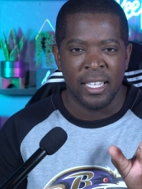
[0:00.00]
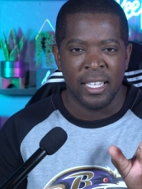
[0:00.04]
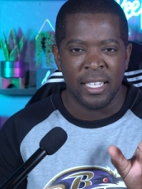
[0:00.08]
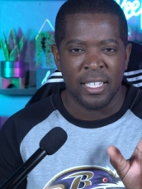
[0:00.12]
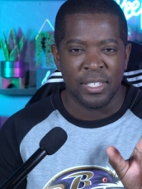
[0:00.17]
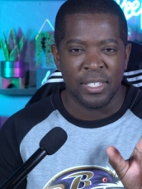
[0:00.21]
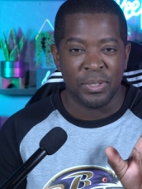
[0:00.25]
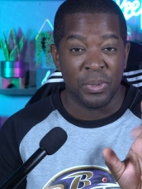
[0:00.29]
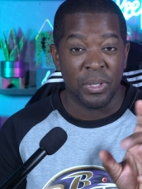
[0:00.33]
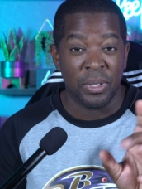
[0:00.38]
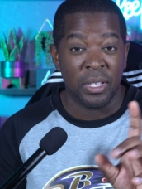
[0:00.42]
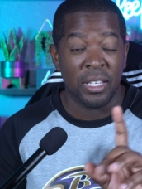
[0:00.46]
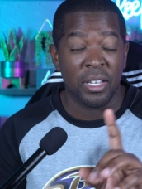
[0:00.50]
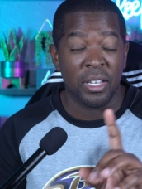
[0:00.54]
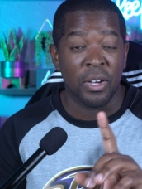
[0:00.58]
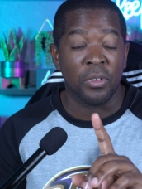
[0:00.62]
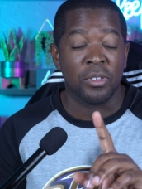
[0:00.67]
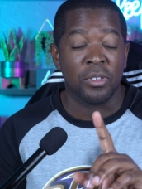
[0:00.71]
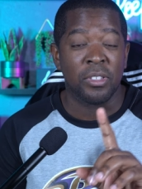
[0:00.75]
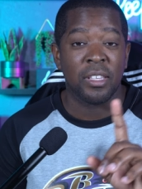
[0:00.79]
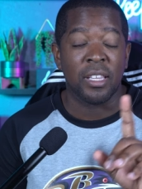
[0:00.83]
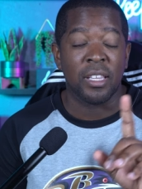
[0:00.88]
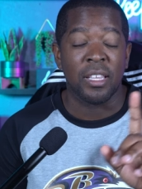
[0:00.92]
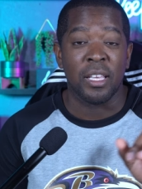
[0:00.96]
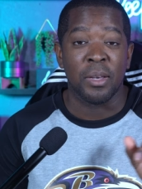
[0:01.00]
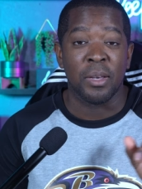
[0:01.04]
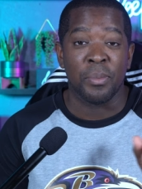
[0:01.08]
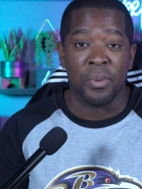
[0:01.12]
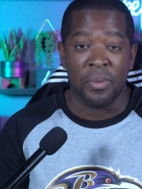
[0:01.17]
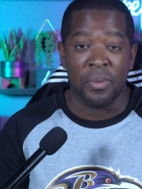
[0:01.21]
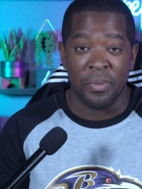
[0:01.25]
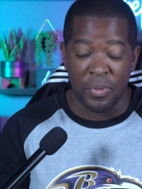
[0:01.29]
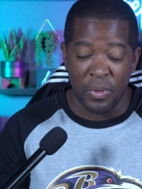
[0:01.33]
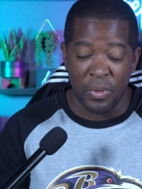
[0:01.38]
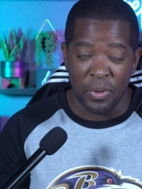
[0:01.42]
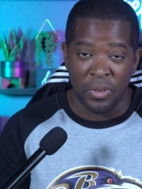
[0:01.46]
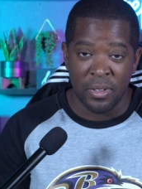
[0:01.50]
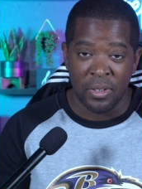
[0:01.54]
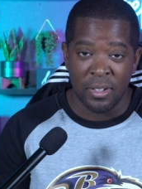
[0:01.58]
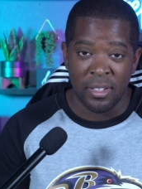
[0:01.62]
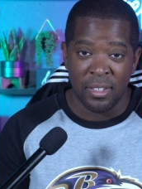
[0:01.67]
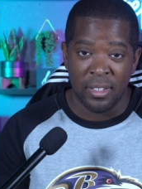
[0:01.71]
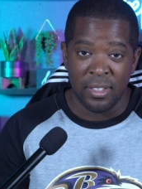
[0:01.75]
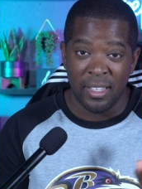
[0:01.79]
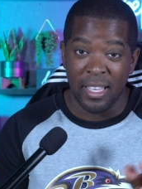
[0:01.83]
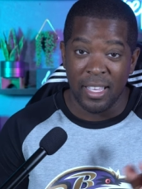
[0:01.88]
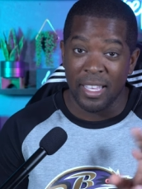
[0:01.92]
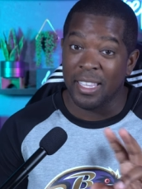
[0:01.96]
Because we can go to the year
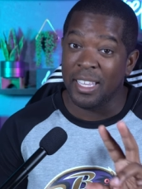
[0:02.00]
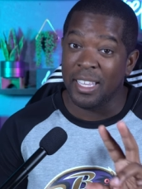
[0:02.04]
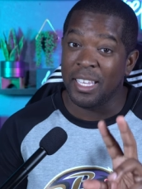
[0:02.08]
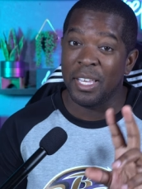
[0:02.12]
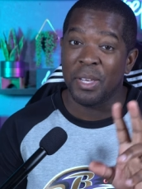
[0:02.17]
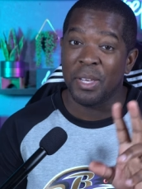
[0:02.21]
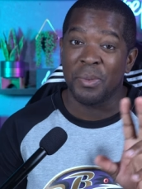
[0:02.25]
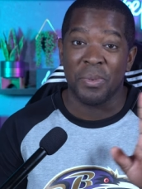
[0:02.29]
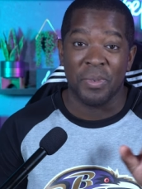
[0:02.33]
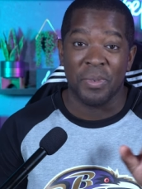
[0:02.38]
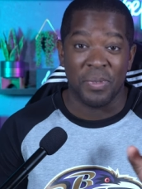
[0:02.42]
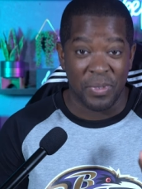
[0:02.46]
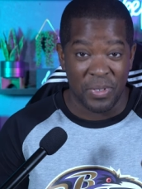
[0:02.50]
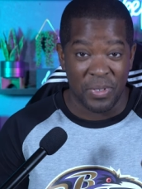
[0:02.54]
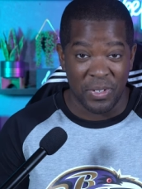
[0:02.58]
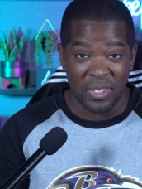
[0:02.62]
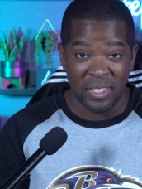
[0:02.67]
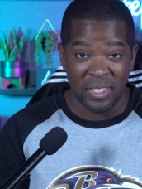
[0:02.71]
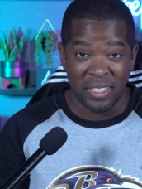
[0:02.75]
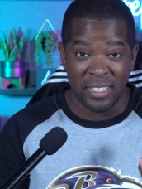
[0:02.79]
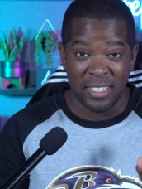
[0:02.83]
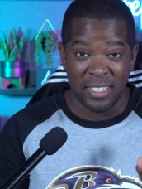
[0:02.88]
before, and the year before,